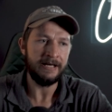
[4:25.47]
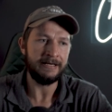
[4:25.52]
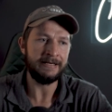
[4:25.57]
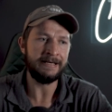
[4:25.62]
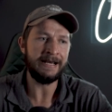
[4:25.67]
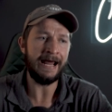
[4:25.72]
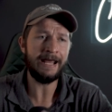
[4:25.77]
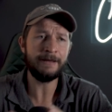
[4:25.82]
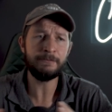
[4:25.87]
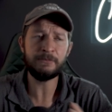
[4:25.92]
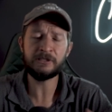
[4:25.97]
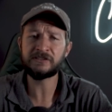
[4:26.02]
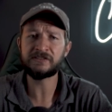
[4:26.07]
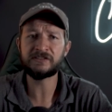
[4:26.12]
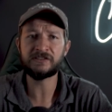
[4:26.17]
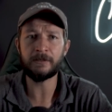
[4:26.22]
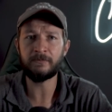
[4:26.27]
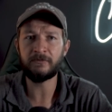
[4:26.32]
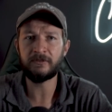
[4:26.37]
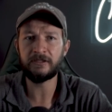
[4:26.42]
name it
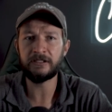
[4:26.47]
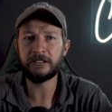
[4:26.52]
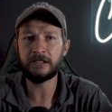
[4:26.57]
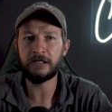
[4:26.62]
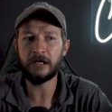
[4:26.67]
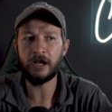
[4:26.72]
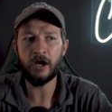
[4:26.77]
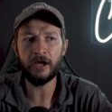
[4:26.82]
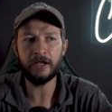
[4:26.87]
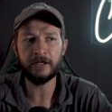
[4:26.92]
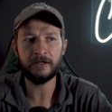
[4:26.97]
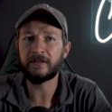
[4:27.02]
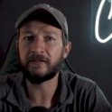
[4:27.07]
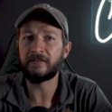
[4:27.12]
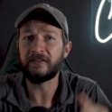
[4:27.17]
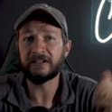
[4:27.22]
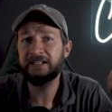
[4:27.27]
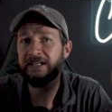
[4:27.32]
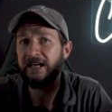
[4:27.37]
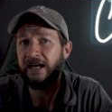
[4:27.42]
something like
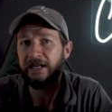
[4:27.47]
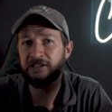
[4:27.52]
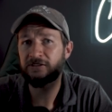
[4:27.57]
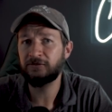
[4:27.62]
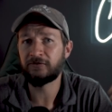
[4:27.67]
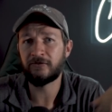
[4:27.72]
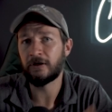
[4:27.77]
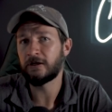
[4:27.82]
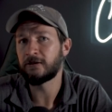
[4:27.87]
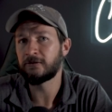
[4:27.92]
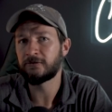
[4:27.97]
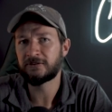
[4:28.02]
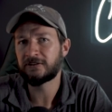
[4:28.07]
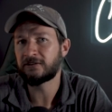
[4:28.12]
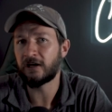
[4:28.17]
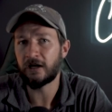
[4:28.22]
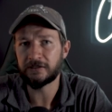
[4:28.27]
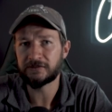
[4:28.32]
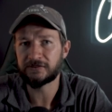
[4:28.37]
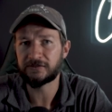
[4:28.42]
the Cash Flow
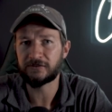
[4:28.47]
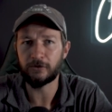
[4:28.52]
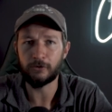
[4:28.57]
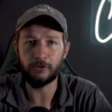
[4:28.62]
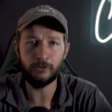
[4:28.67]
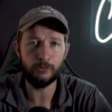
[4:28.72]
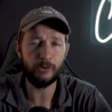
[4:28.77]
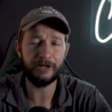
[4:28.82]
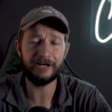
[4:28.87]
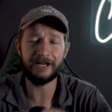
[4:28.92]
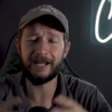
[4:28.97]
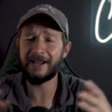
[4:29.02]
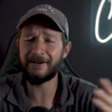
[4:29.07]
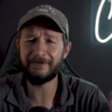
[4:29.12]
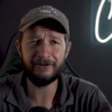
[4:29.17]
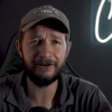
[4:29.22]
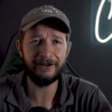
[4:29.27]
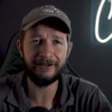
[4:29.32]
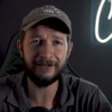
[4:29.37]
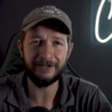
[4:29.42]
Trust or
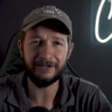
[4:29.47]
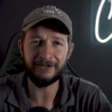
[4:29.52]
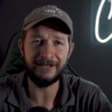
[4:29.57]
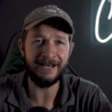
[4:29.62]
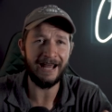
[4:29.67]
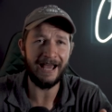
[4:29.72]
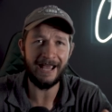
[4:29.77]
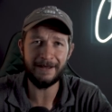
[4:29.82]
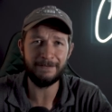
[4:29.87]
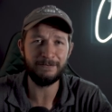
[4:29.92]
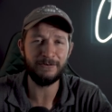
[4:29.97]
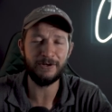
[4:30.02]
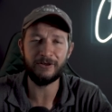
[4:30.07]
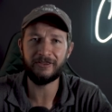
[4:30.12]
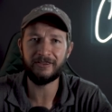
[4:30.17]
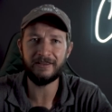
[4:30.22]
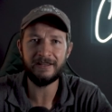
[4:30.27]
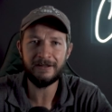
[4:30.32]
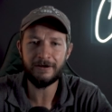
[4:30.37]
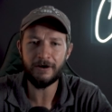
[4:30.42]
whatever name you
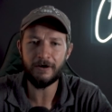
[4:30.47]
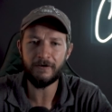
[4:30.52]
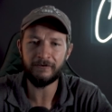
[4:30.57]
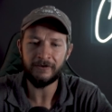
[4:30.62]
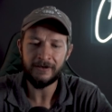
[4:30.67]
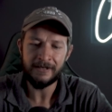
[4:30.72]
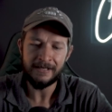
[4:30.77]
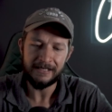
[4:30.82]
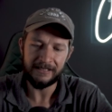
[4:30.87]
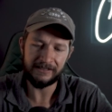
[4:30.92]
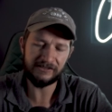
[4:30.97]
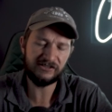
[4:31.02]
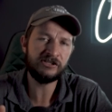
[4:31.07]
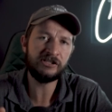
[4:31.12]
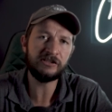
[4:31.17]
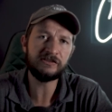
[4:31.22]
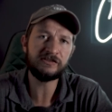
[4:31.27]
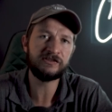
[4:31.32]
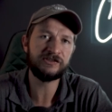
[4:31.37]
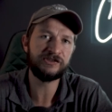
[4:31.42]
think of. It's
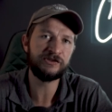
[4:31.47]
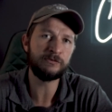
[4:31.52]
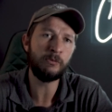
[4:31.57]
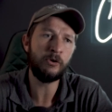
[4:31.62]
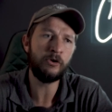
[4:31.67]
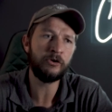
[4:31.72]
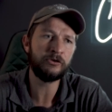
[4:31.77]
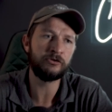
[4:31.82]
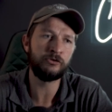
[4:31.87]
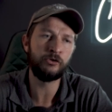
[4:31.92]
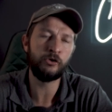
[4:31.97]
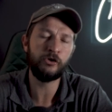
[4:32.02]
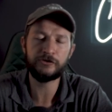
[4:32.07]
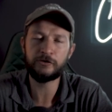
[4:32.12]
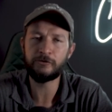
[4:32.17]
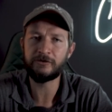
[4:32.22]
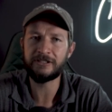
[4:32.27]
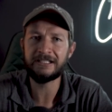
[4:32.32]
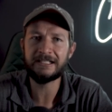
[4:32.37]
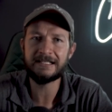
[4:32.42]
just smart not
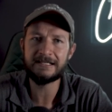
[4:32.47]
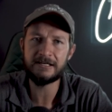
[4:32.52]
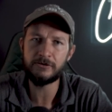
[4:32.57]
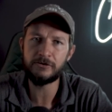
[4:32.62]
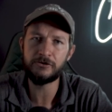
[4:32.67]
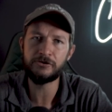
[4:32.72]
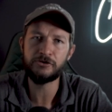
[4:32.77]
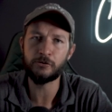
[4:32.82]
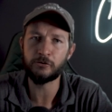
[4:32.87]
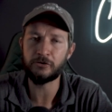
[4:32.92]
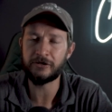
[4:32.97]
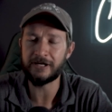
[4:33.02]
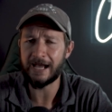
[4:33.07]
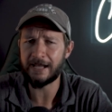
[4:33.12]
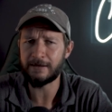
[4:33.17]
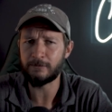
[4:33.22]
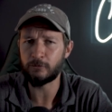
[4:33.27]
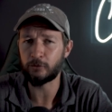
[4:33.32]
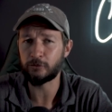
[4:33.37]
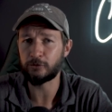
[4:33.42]
to include your
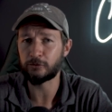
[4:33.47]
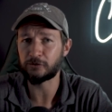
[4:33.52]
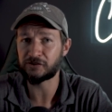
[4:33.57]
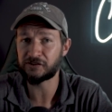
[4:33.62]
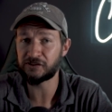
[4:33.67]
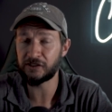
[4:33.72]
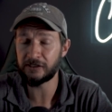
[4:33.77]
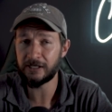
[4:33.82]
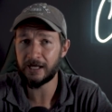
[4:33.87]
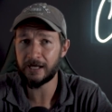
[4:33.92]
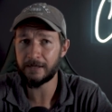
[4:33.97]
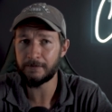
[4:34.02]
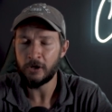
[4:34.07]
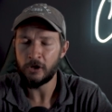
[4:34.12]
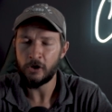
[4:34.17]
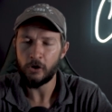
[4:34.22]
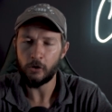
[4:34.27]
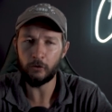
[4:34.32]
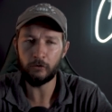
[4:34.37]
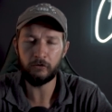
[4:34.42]
name or your surname,
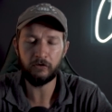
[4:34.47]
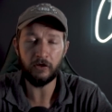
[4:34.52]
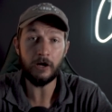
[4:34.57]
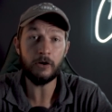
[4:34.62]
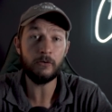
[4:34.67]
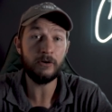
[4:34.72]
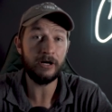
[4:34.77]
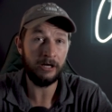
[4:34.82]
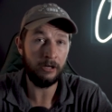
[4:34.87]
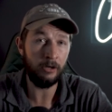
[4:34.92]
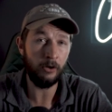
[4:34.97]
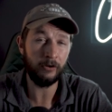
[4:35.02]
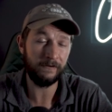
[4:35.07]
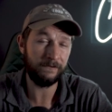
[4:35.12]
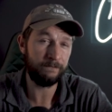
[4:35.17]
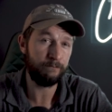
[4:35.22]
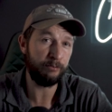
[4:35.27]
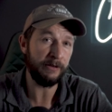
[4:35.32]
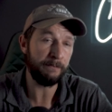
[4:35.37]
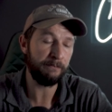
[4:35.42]
although a lot
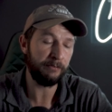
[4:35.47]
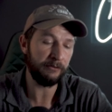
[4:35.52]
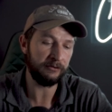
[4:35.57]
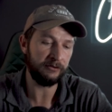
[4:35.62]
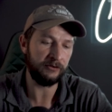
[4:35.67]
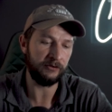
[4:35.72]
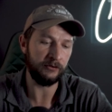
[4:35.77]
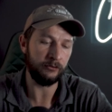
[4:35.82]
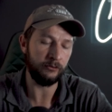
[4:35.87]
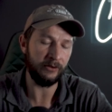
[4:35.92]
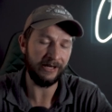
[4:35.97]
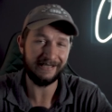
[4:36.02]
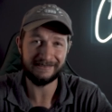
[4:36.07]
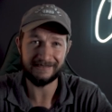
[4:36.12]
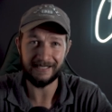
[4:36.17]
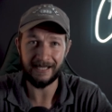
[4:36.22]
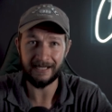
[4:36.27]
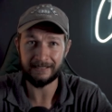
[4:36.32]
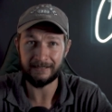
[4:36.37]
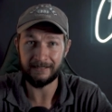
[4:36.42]
of people do
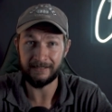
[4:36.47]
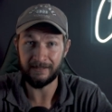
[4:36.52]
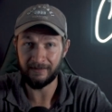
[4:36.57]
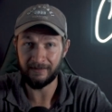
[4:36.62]
exactly